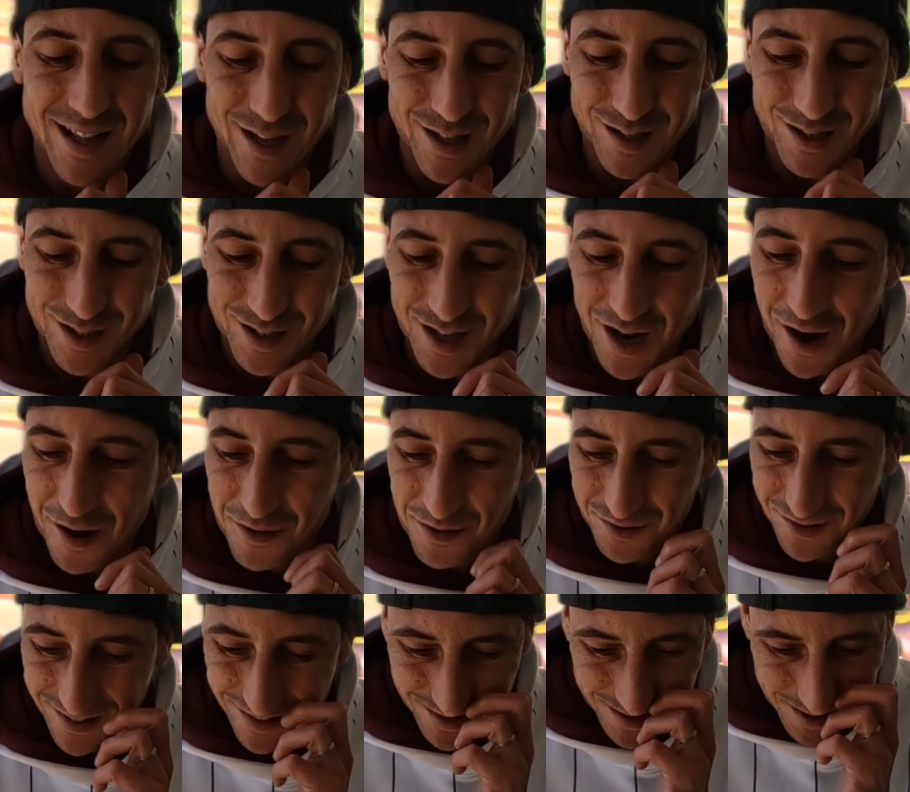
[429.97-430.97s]
Let's
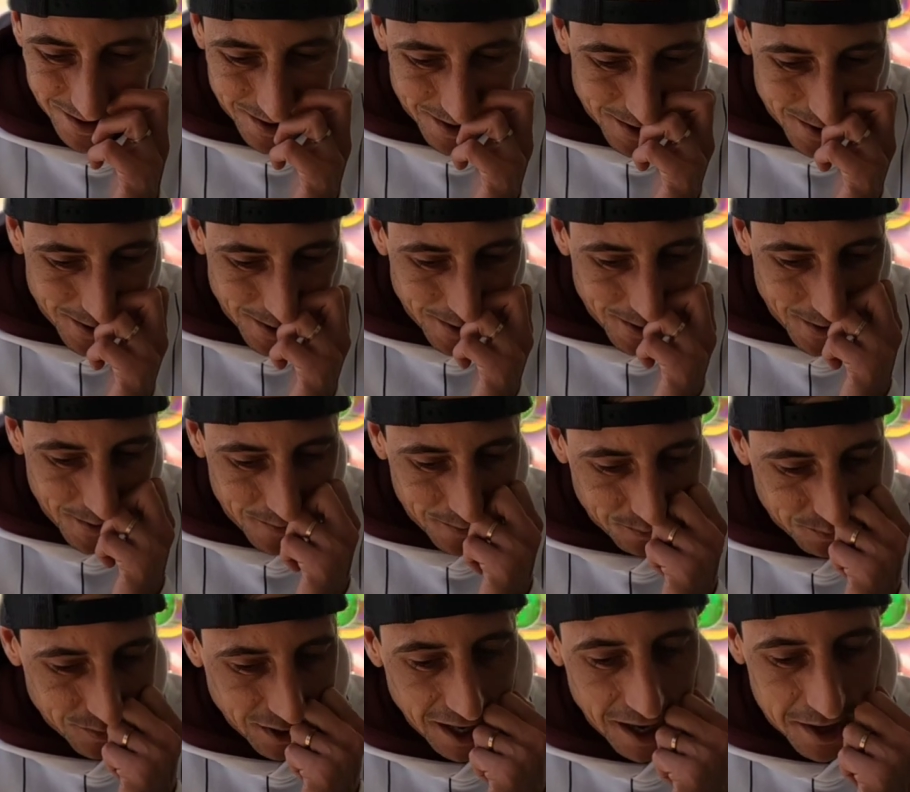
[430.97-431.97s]
go.
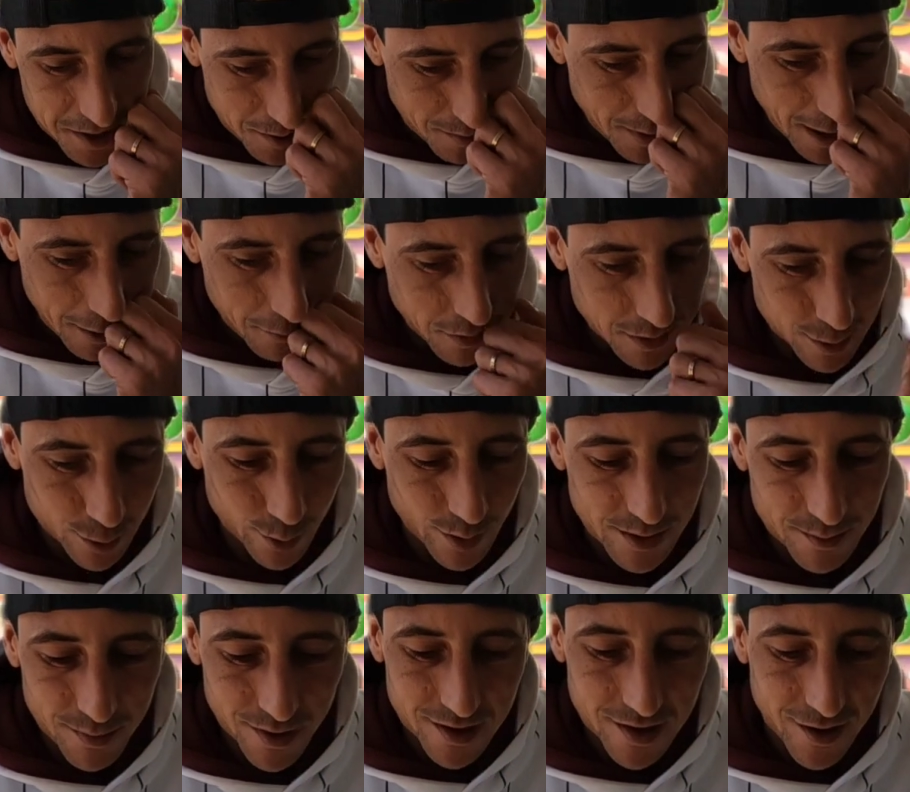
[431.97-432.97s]
i telling you, man, when
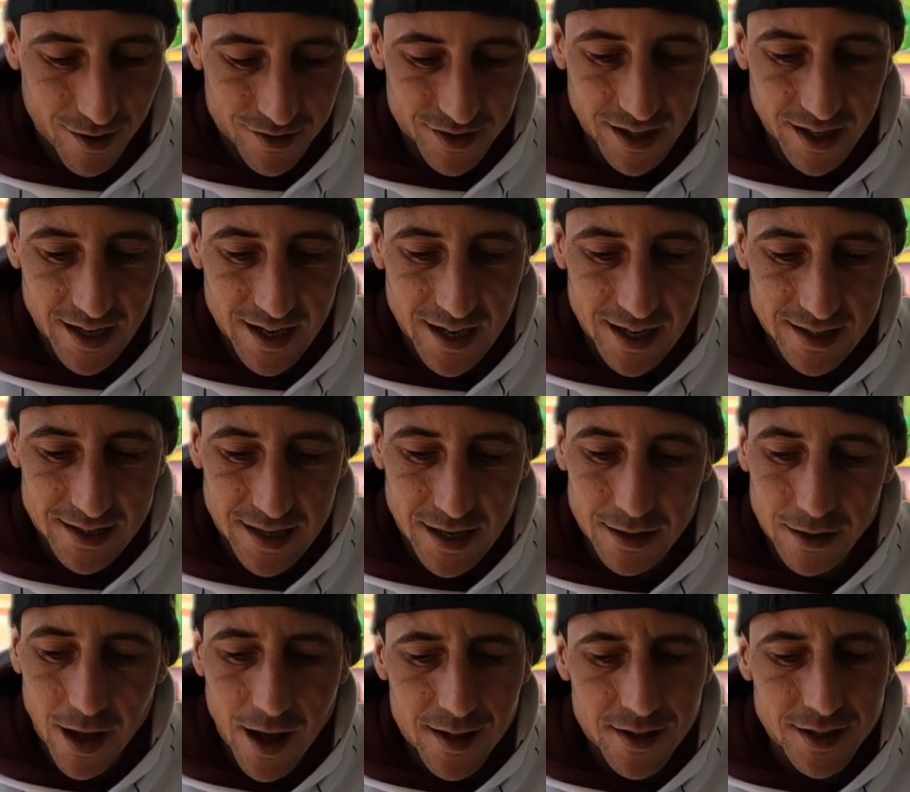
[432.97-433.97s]
Sweet Bonanza hits.
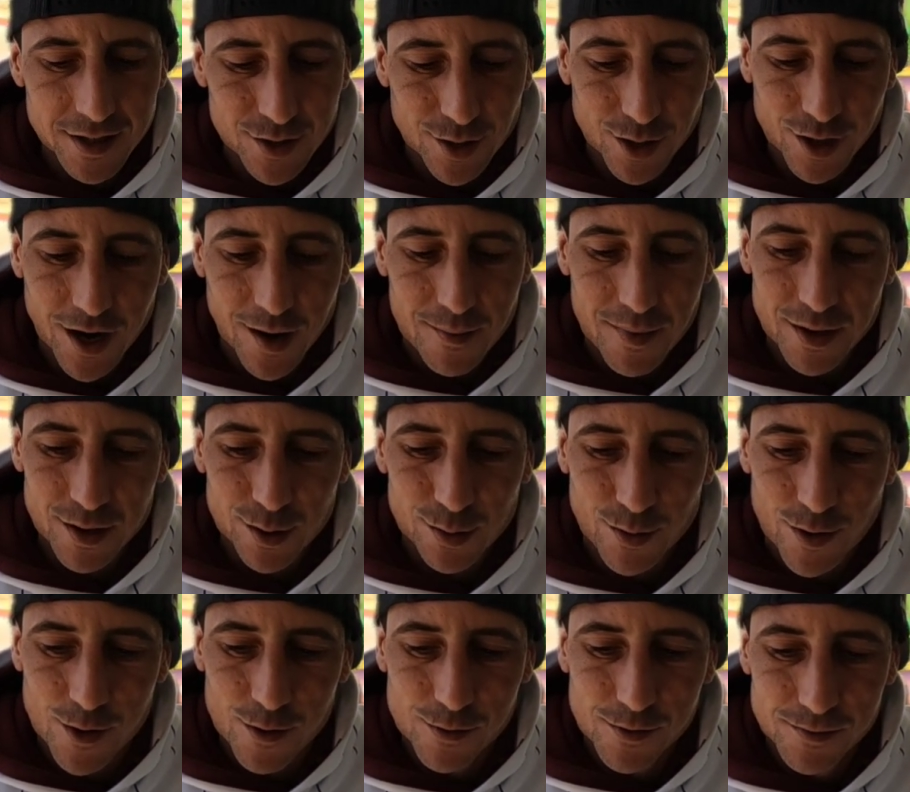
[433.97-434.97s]
And lollies are coming
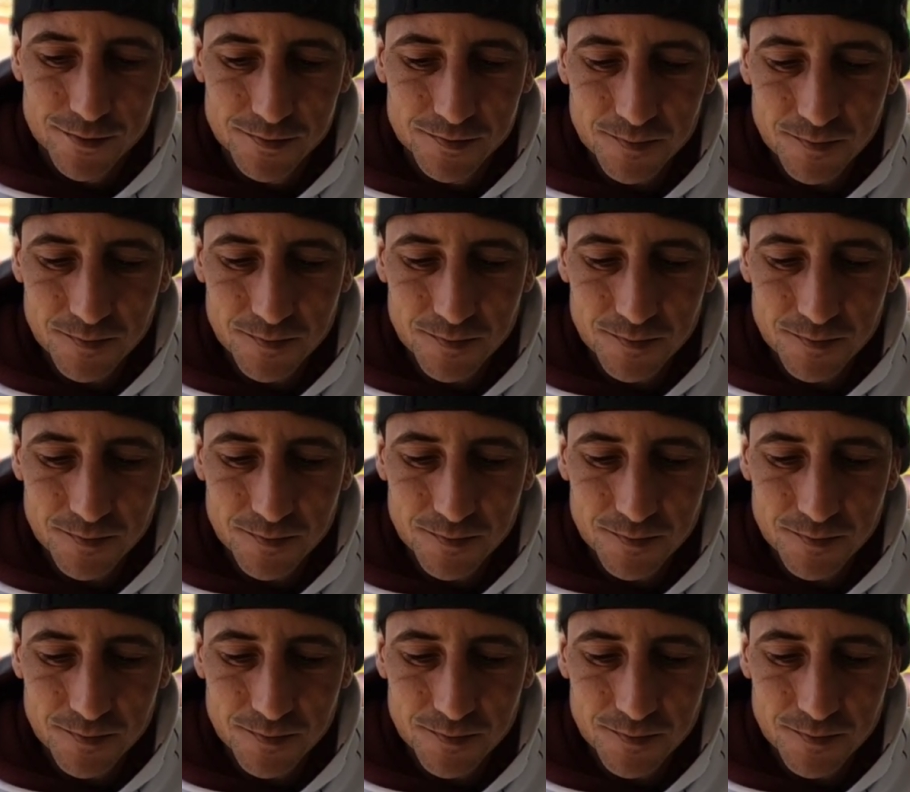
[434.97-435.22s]
through.